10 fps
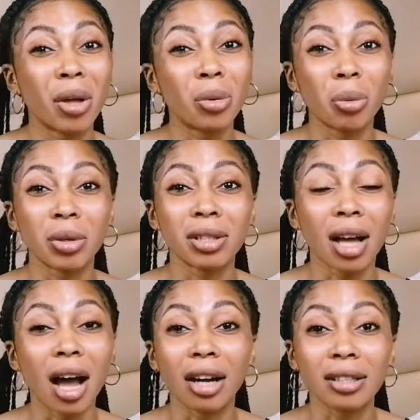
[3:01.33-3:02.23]
well
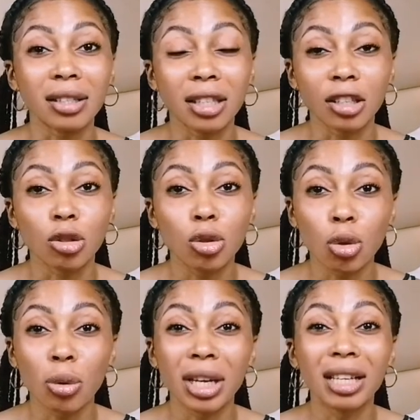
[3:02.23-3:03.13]
with our skin,
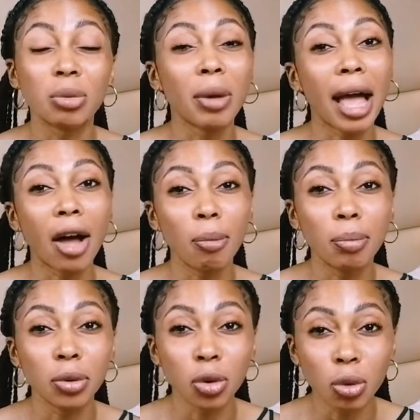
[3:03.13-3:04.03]
so it will help
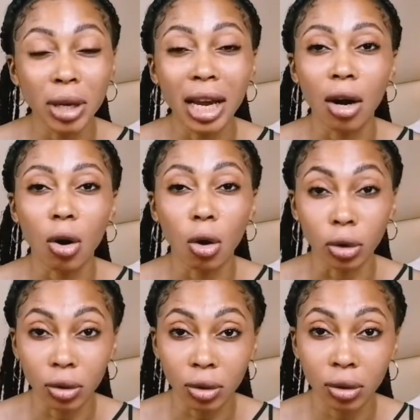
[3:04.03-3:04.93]
you a lot